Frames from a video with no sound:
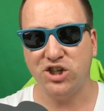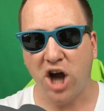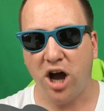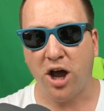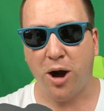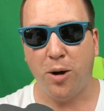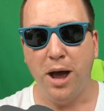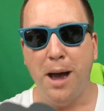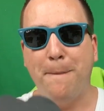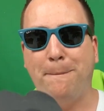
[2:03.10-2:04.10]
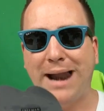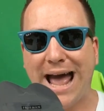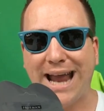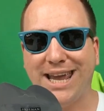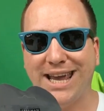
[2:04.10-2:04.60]
charcoal,
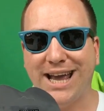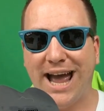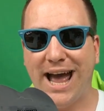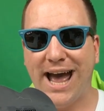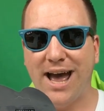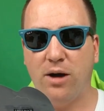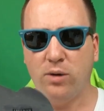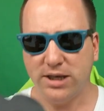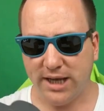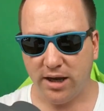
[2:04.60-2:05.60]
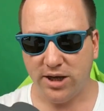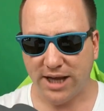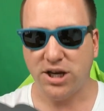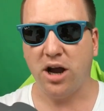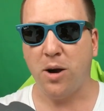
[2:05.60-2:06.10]
black. What is it? Yeah,
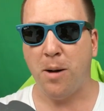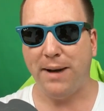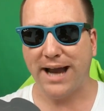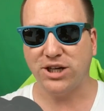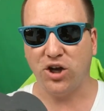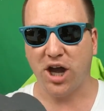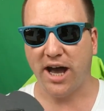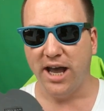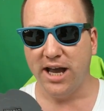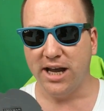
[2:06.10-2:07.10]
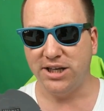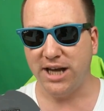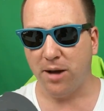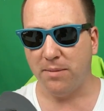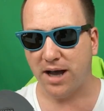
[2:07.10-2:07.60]
charcoal and black sugar,
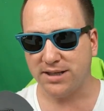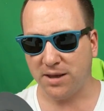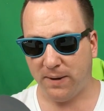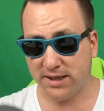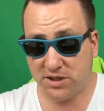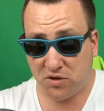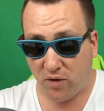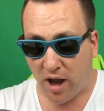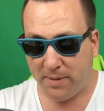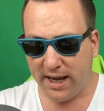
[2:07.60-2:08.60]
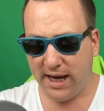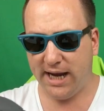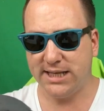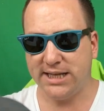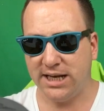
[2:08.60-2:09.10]
gel mask plus scrub,
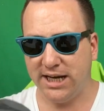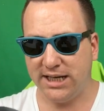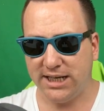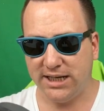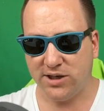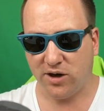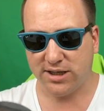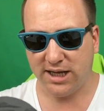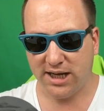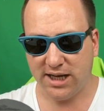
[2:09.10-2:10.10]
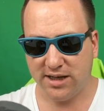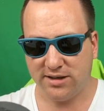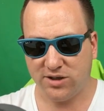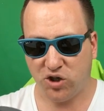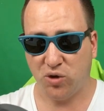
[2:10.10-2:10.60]
instantly
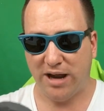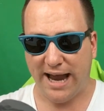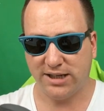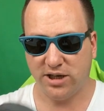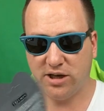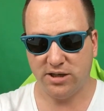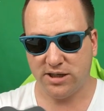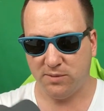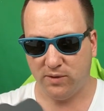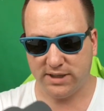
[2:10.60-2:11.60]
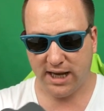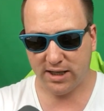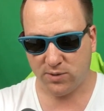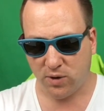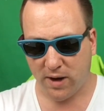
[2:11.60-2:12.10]
detoxes, dual action, smooth
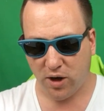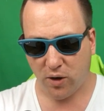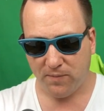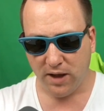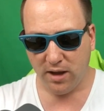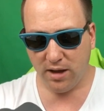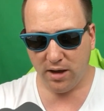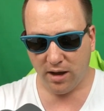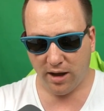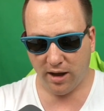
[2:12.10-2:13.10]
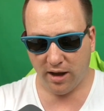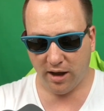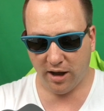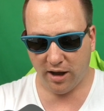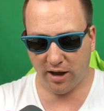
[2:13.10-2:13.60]
skin. So what do
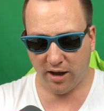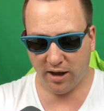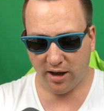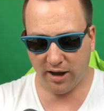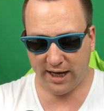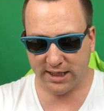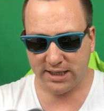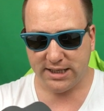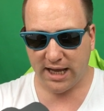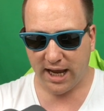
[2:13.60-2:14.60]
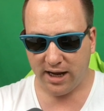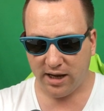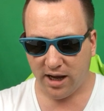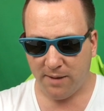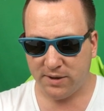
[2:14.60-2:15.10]
I do? It doesn't
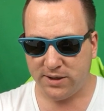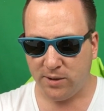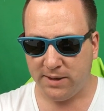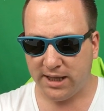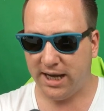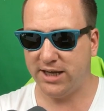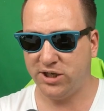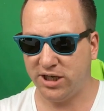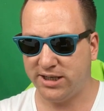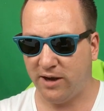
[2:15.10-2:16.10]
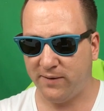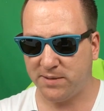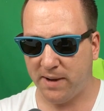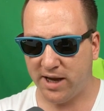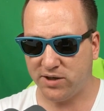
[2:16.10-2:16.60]
say. I'm assuming that it's just
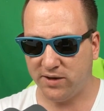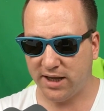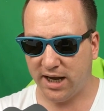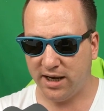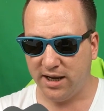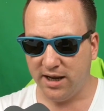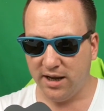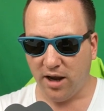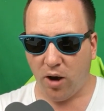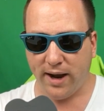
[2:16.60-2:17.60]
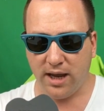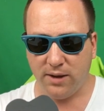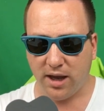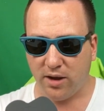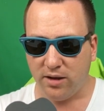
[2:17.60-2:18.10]
self-explanatory then. Oh wait, here
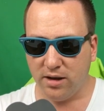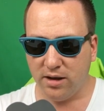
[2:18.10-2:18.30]
we go.